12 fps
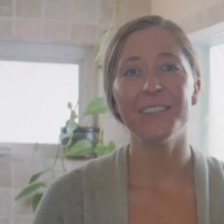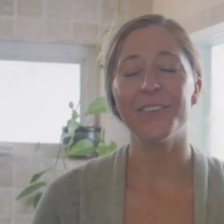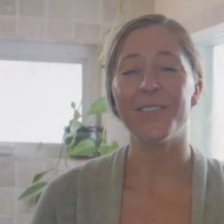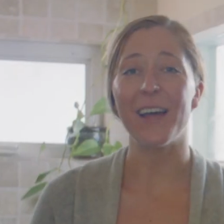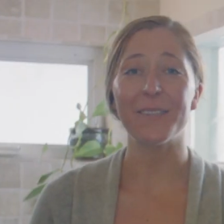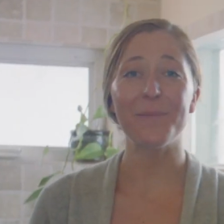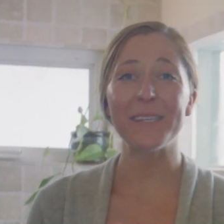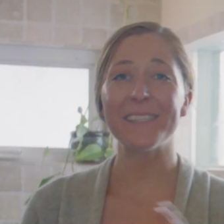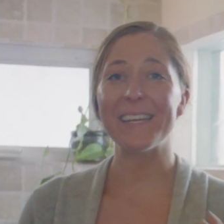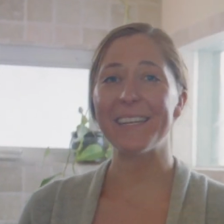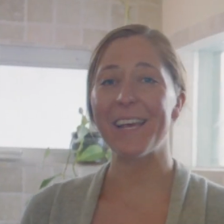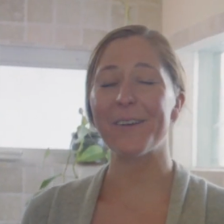So that's my
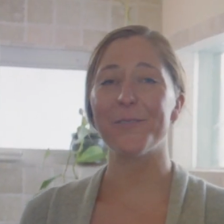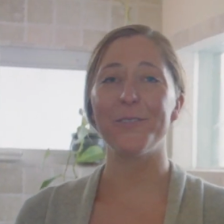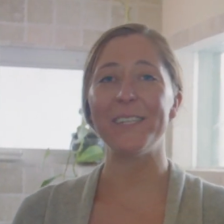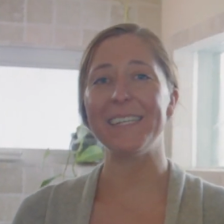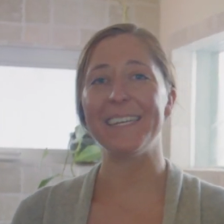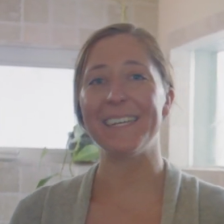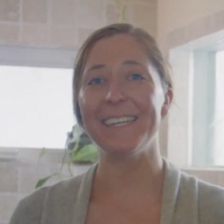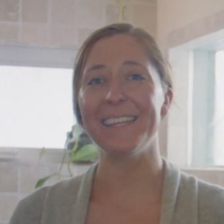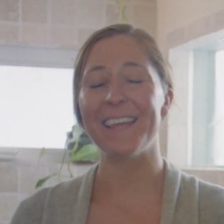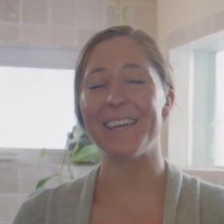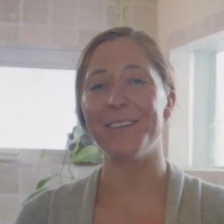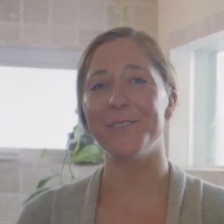skincare routine.
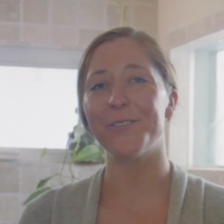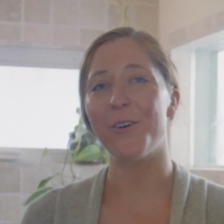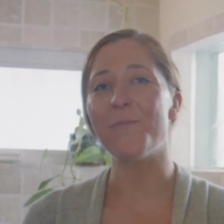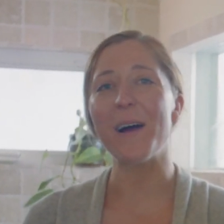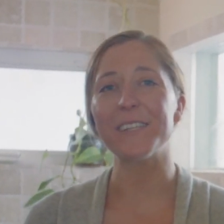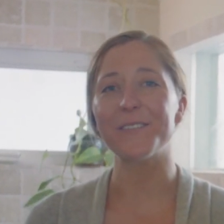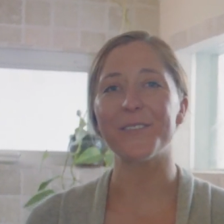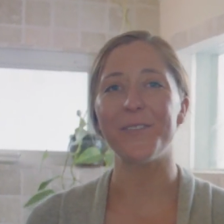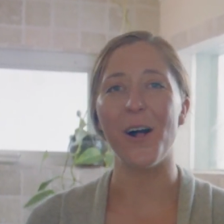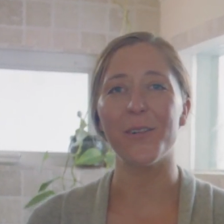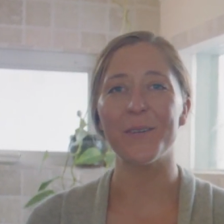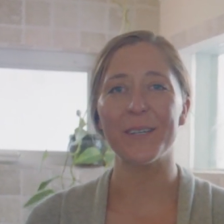Thank you so much for
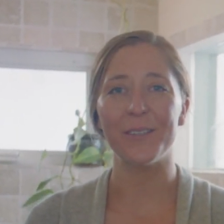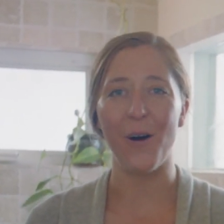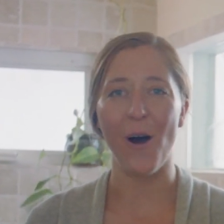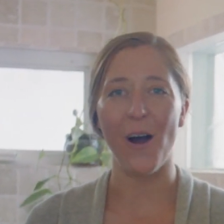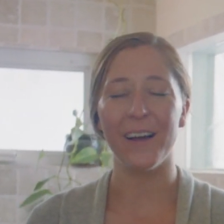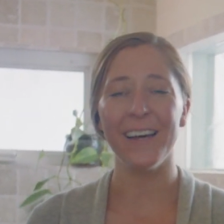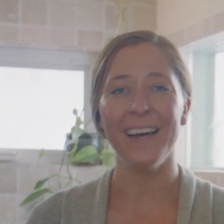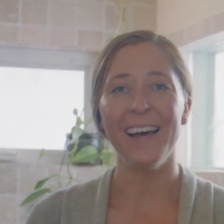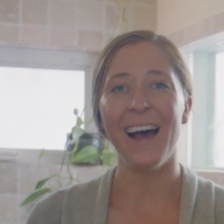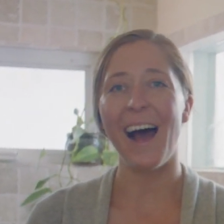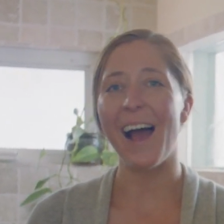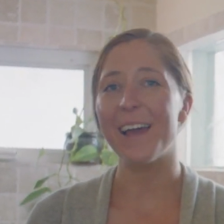following along.
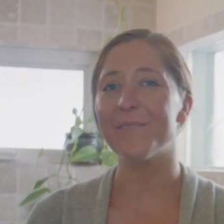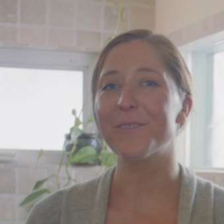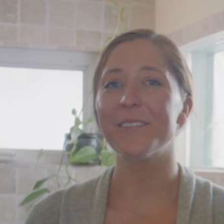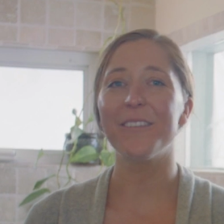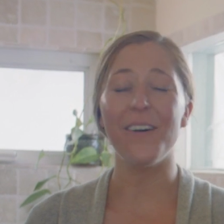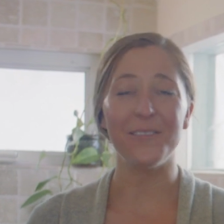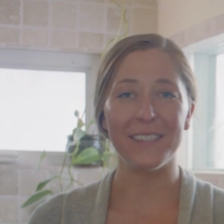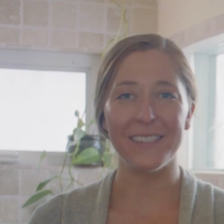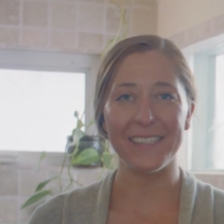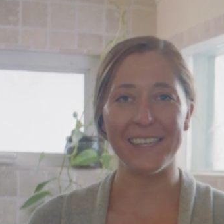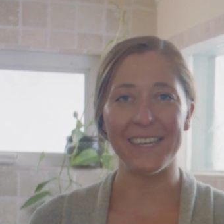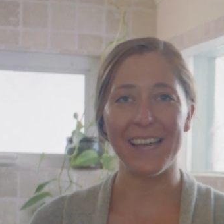I would love to
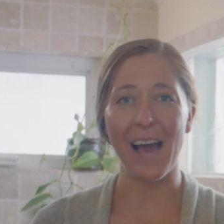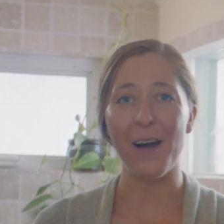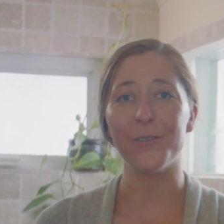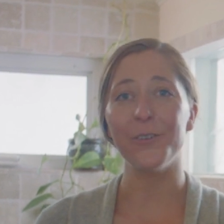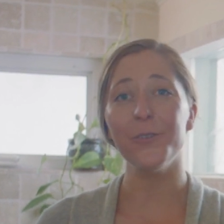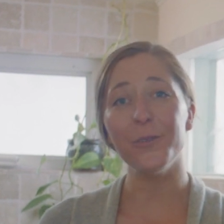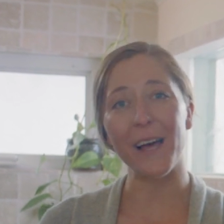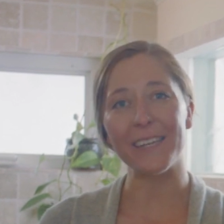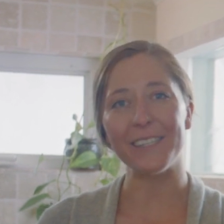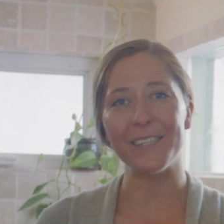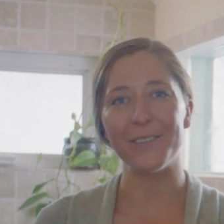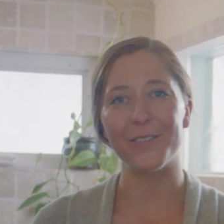see how you
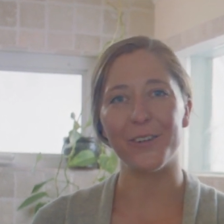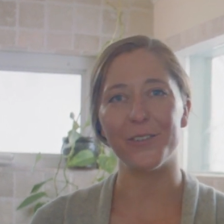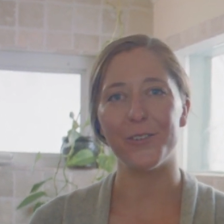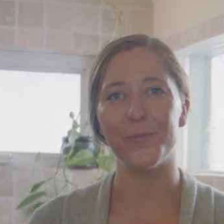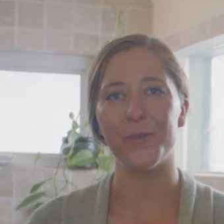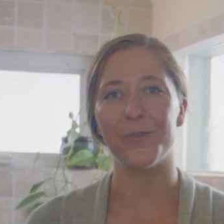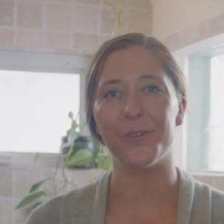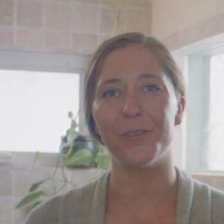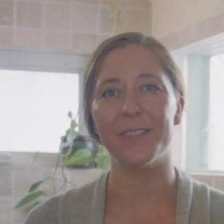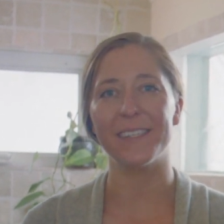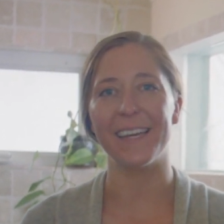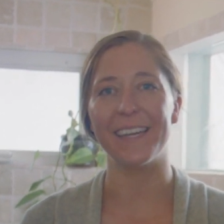like to use our Superfood
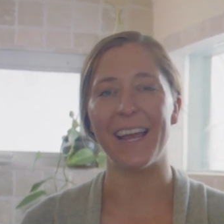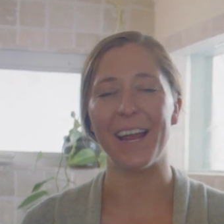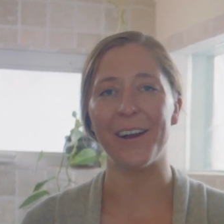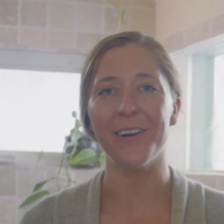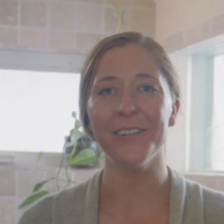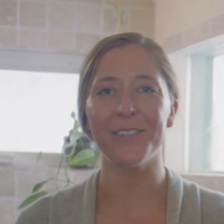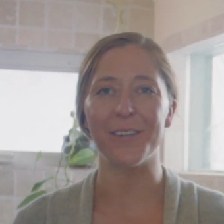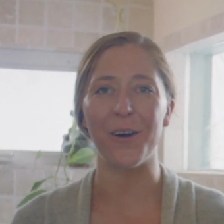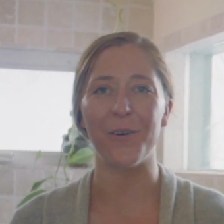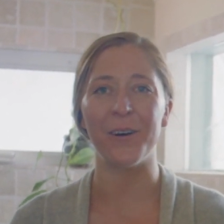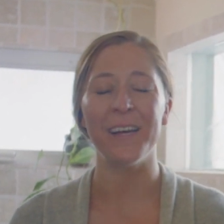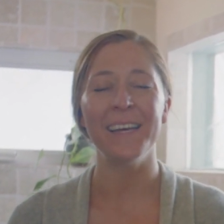skincare.
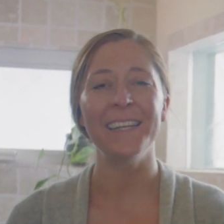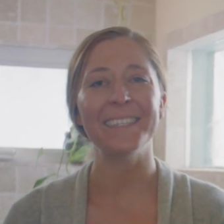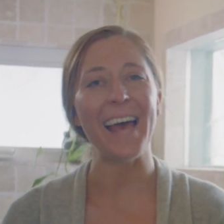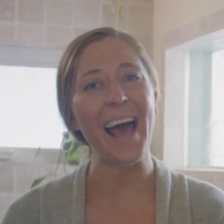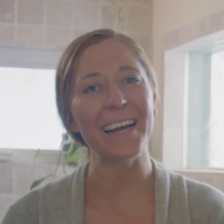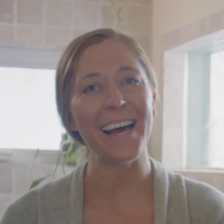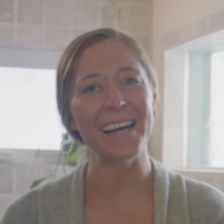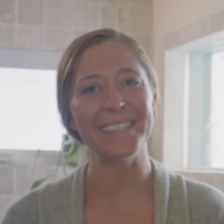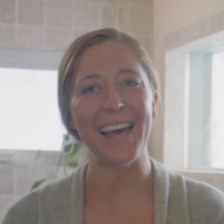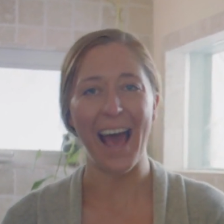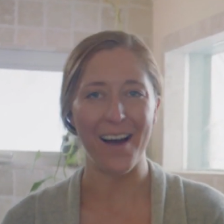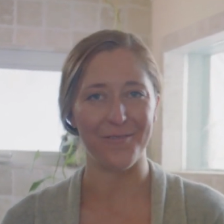So tag
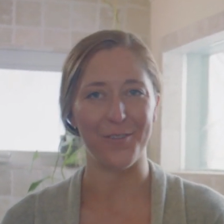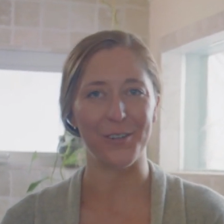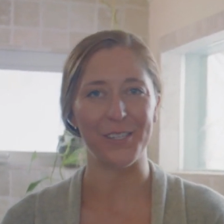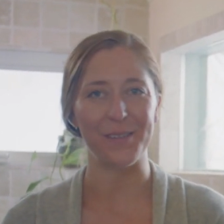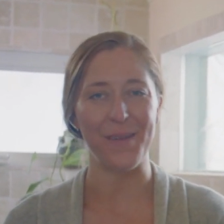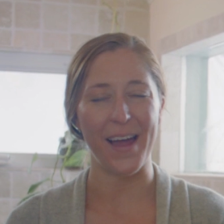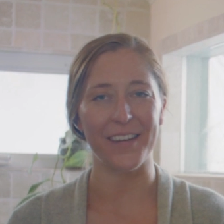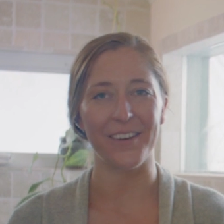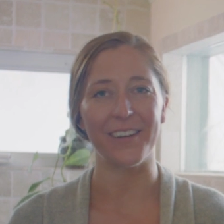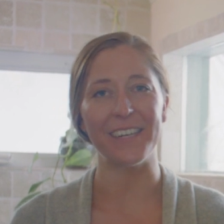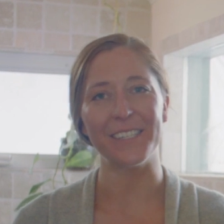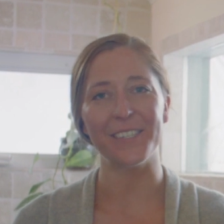us at Four Sigmatic
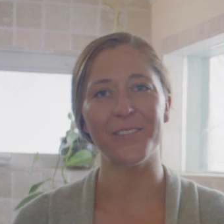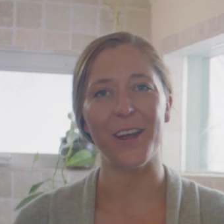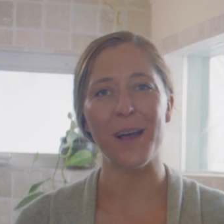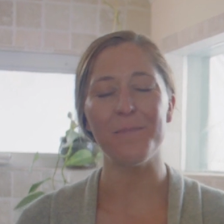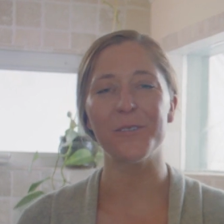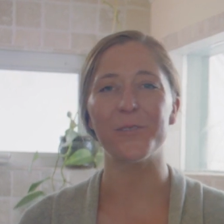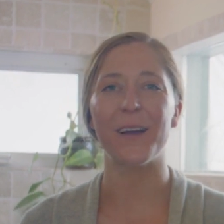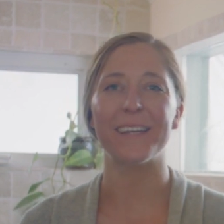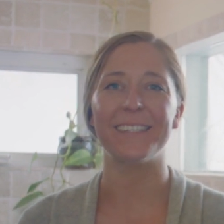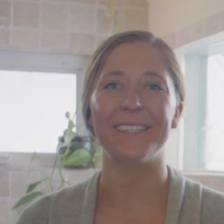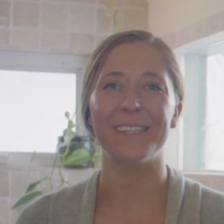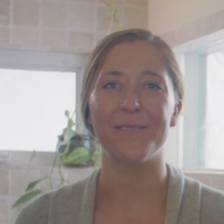on Instagram so I
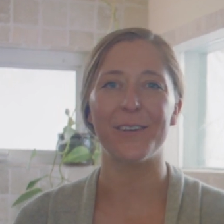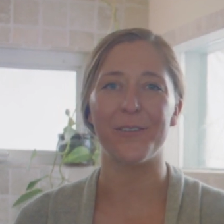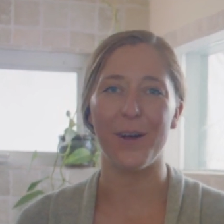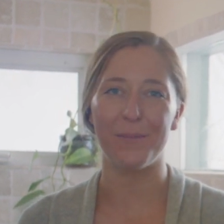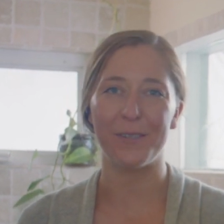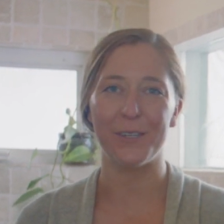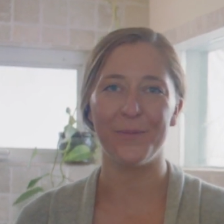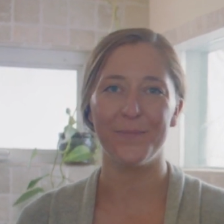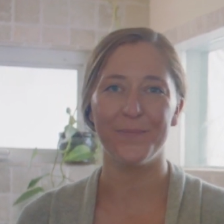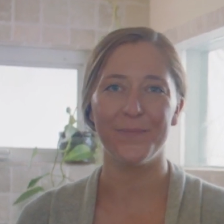can see what you're up to.